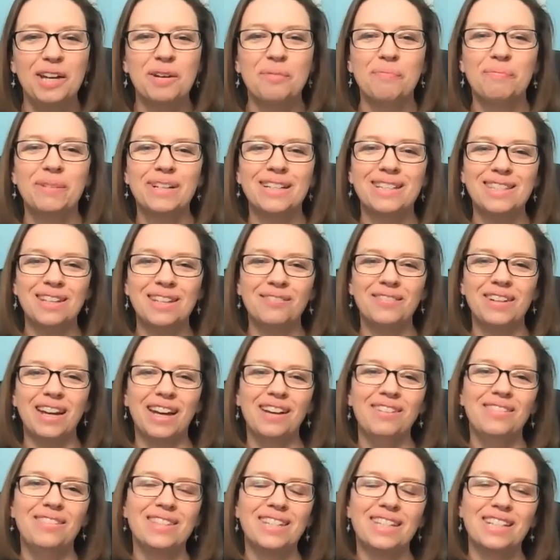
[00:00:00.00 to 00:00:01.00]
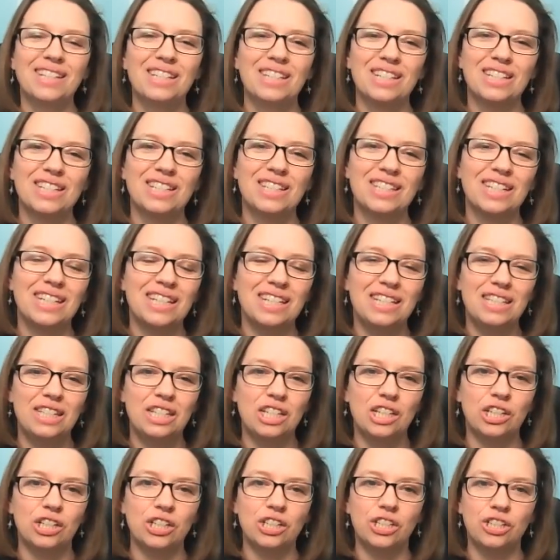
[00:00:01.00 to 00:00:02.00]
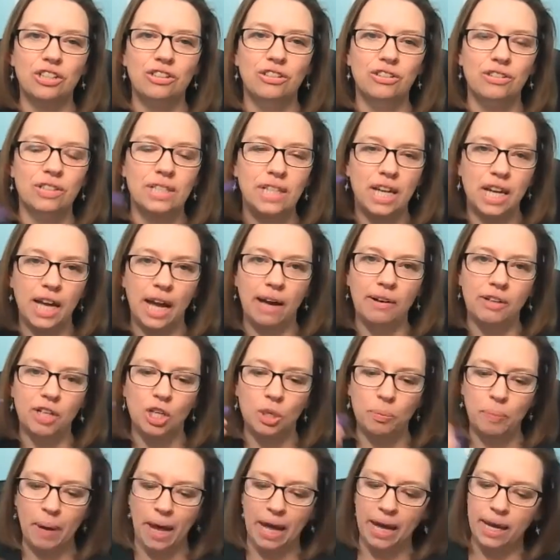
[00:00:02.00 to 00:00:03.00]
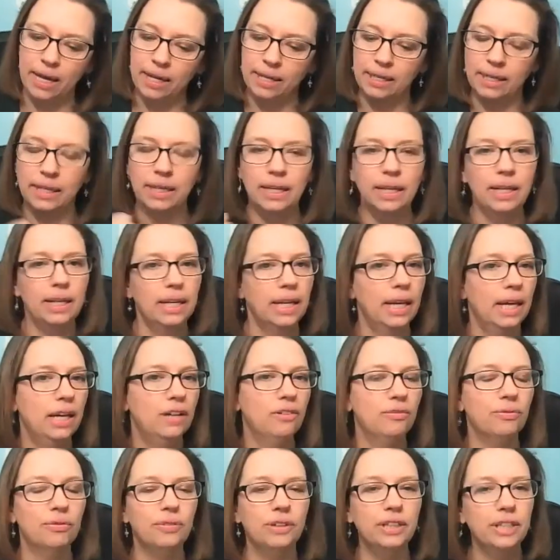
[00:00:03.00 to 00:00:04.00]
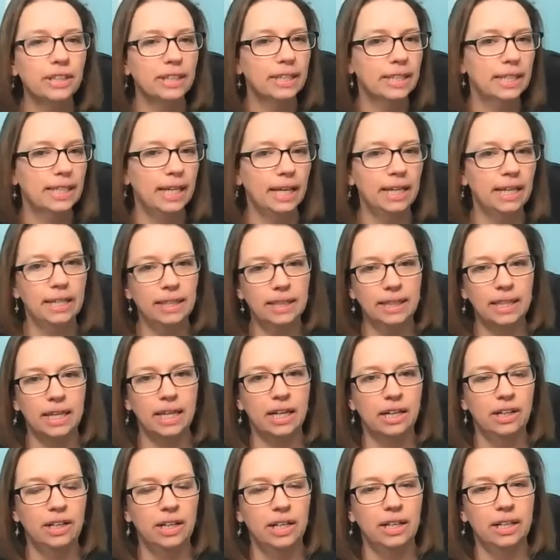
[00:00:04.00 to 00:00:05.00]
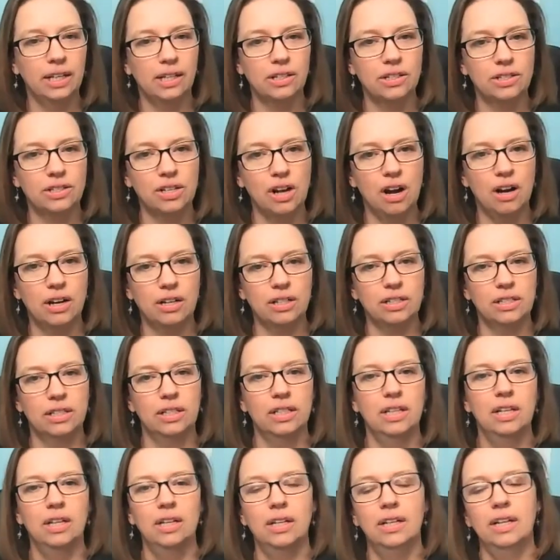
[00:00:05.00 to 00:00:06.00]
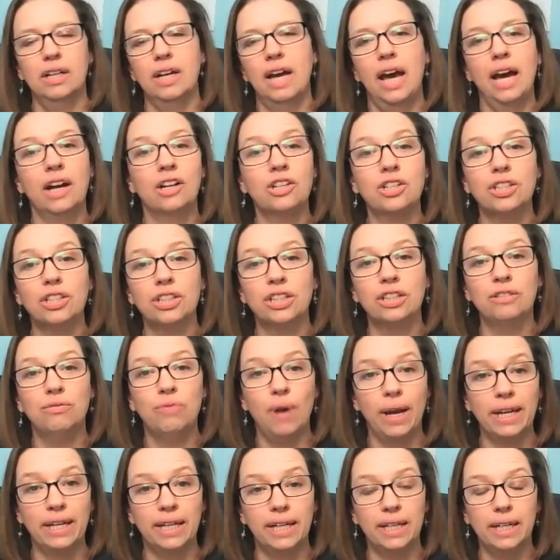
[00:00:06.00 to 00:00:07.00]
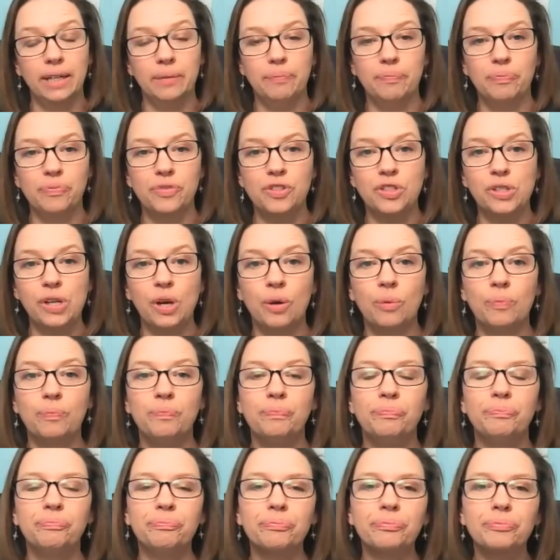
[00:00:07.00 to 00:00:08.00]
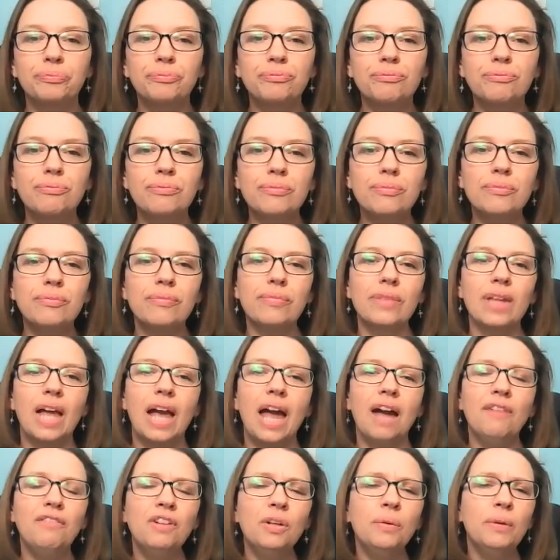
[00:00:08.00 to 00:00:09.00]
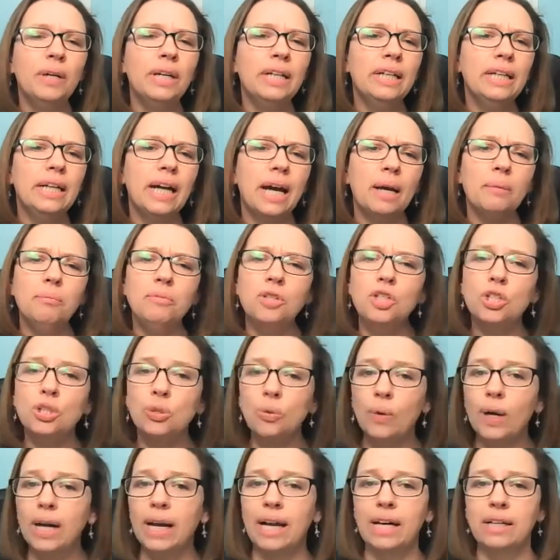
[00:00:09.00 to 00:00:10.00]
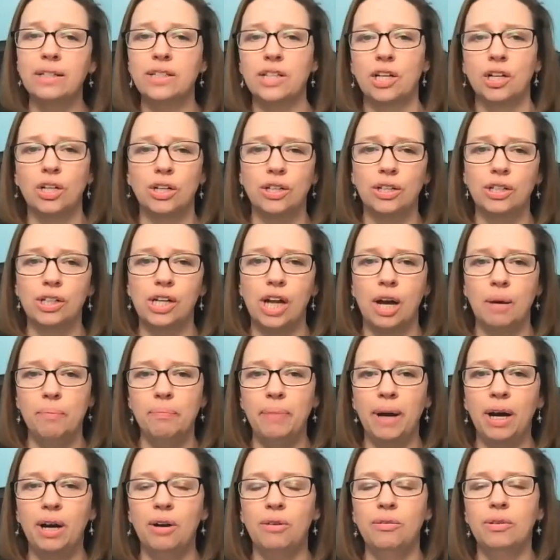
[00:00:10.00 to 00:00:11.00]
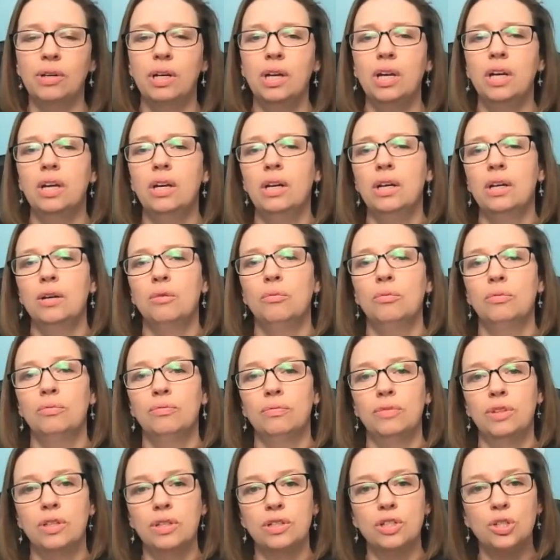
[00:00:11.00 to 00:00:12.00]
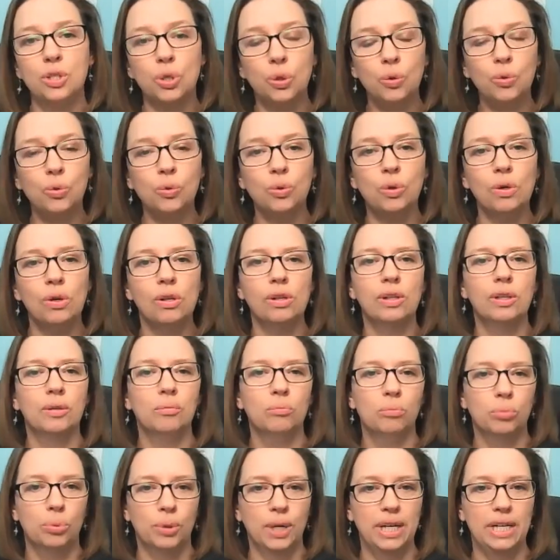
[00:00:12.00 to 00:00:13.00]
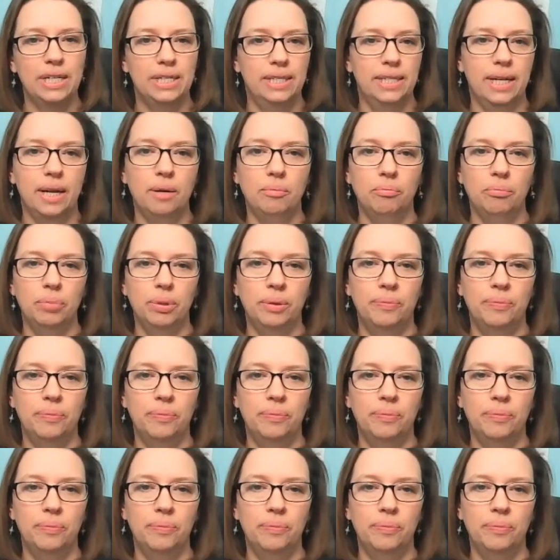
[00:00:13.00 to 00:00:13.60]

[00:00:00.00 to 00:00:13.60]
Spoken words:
But sometimes it's just easier to take out your pen and really get in there and start actually writing. So everyone, I'm sure, has heard about the tool brain dump.